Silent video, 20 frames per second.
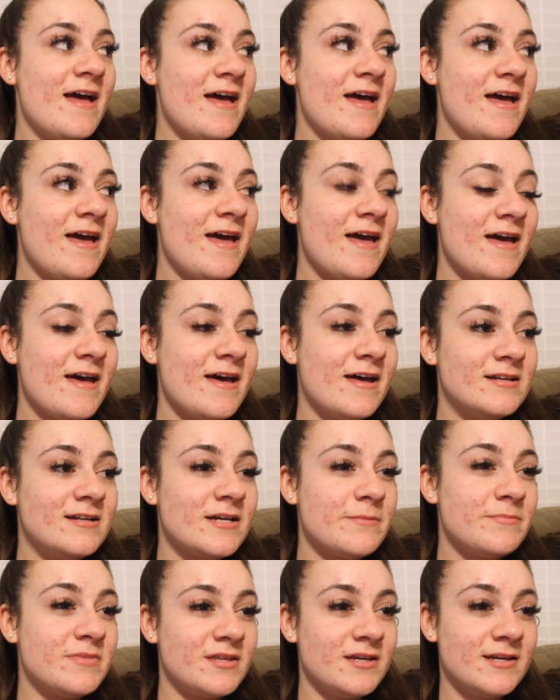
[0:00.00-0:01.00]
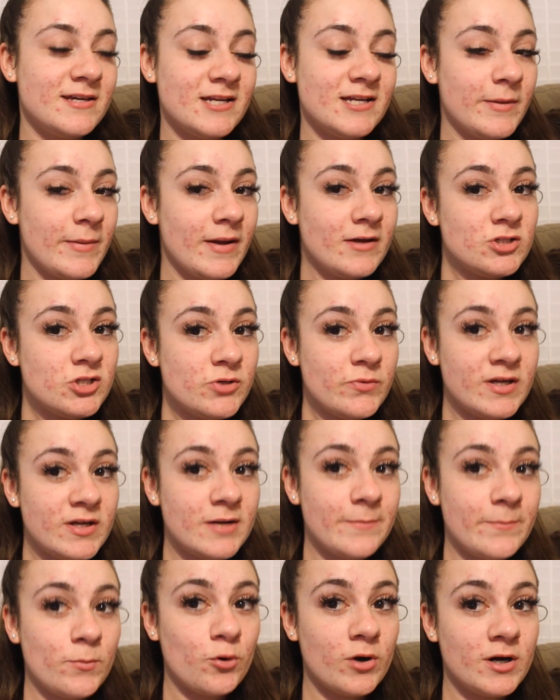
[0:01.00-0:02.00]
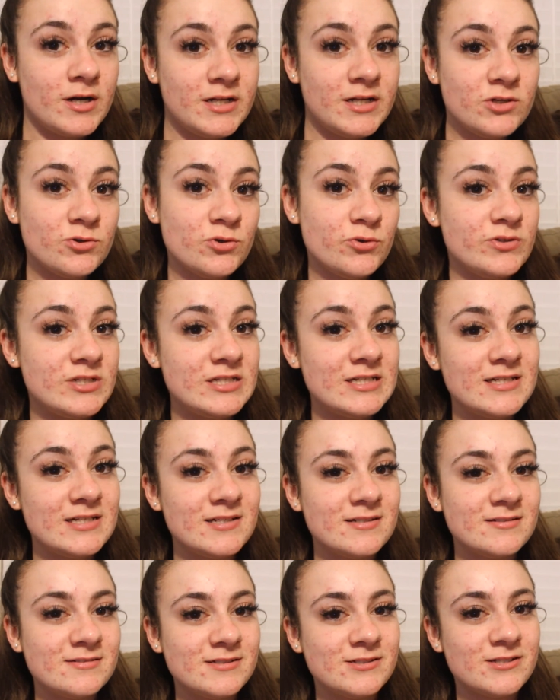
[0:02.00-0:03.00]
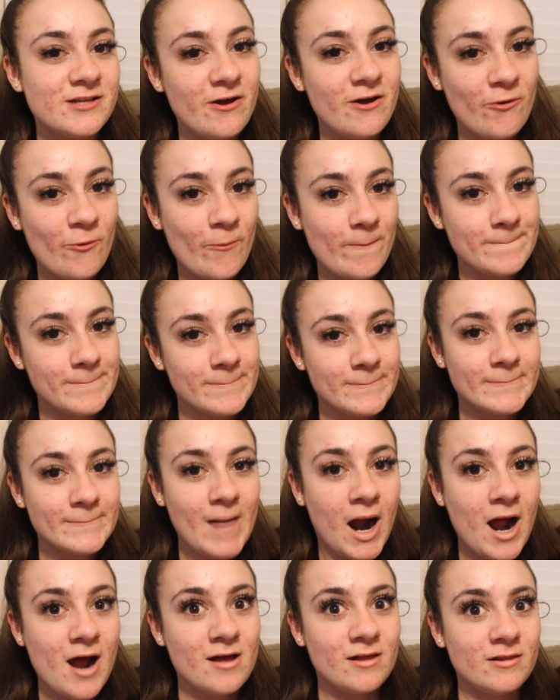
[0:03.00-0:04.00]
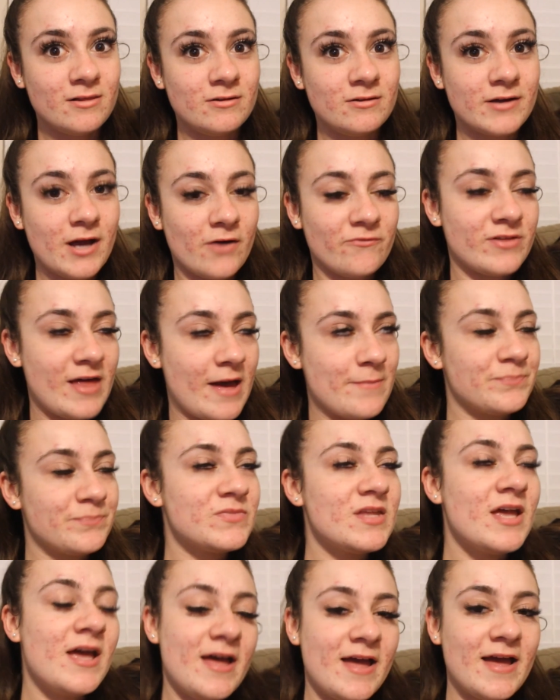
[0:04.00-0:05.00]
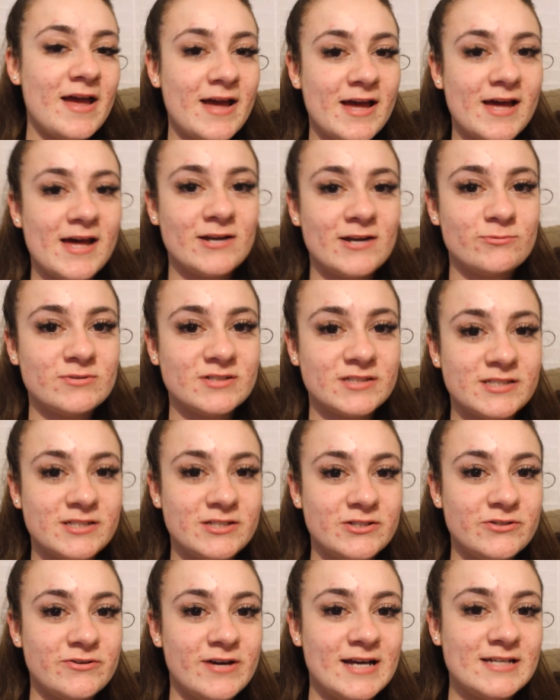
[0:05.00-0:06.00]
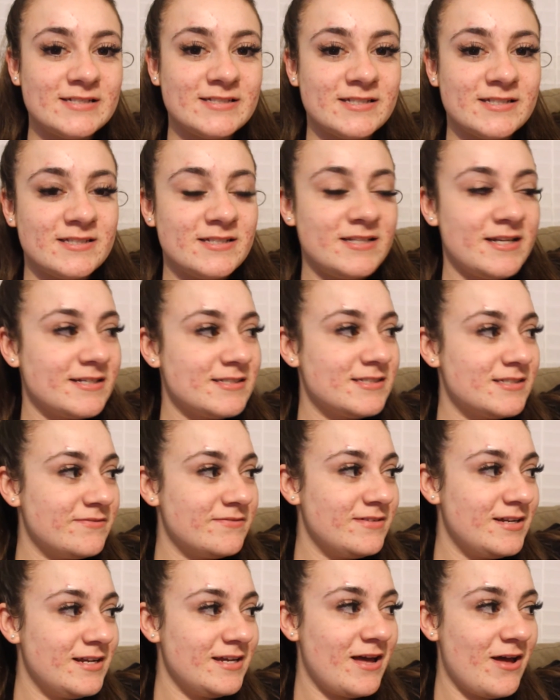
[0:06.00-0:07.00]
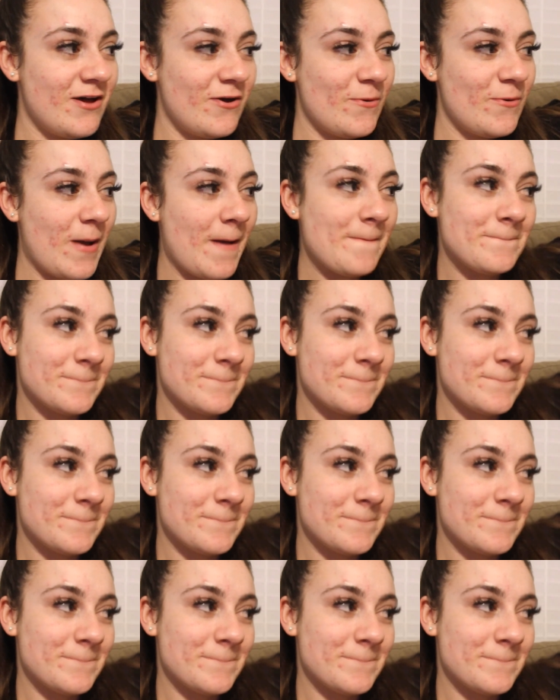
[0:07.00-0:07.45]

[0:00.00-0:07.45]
And I'm thinking about doing a morning routine, so look out for that, and we'll see you guys in the next video.